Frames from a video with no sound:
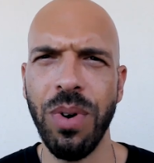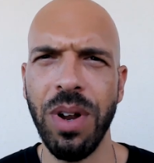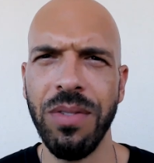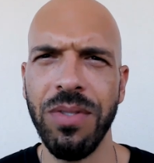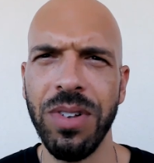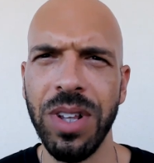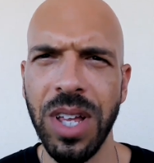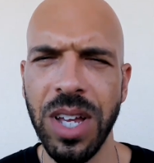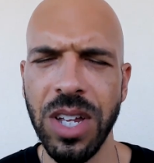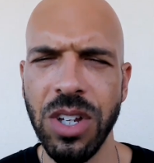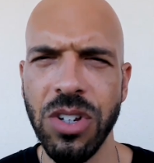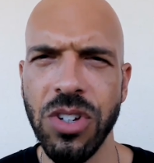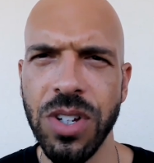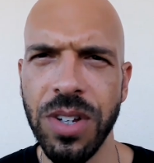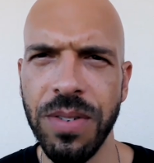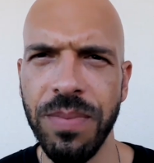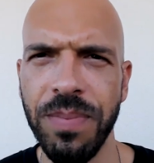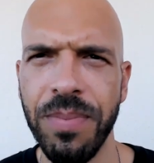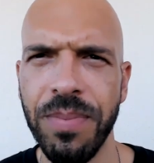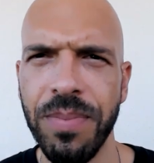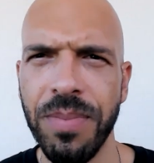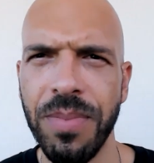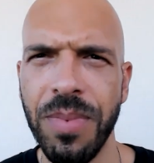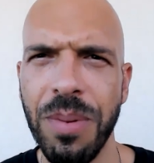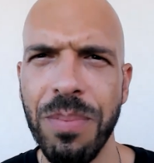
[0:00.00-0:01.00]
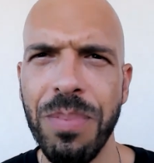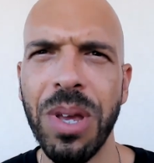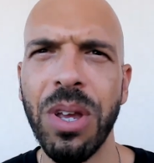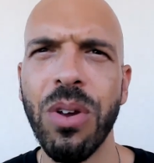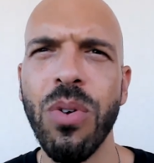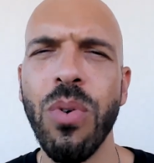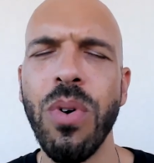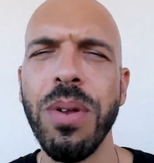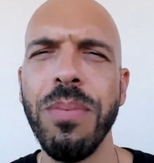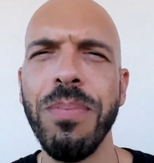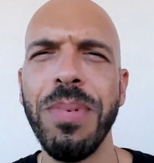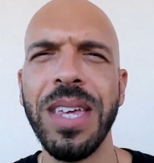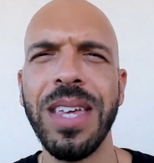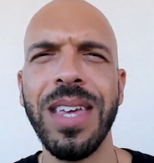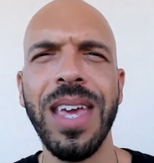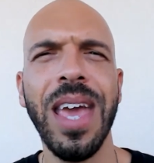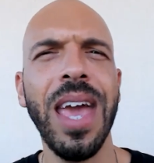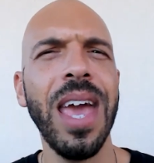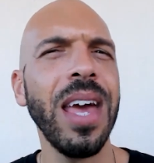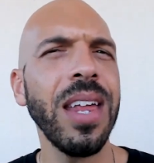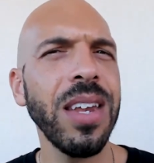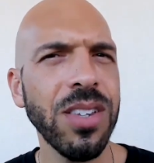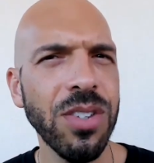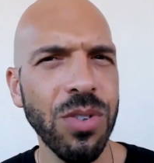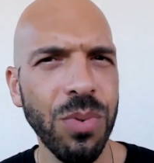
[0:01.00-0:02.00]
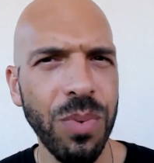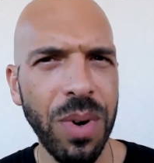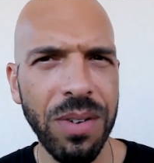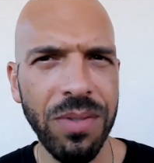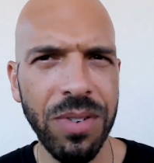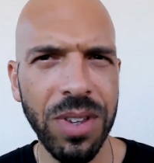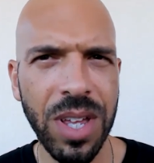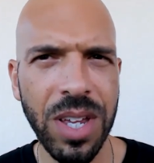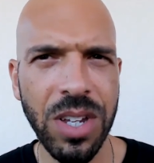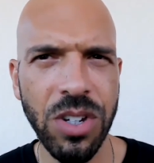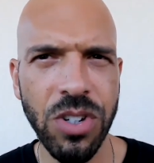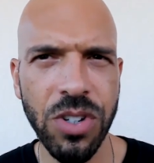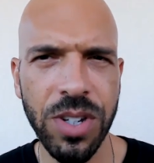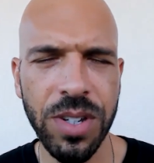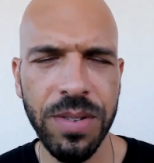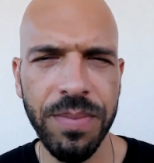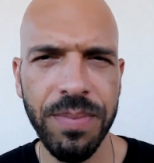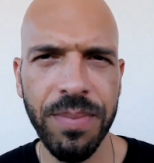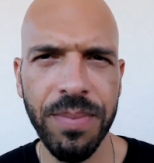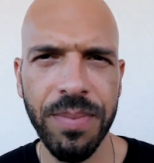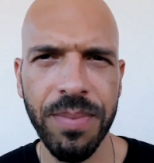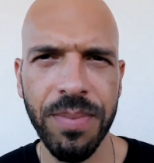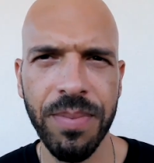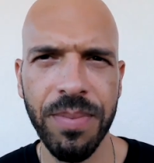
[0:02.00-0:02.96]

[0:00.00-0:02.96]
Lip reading: revelation. Bitcoin began as a revelation,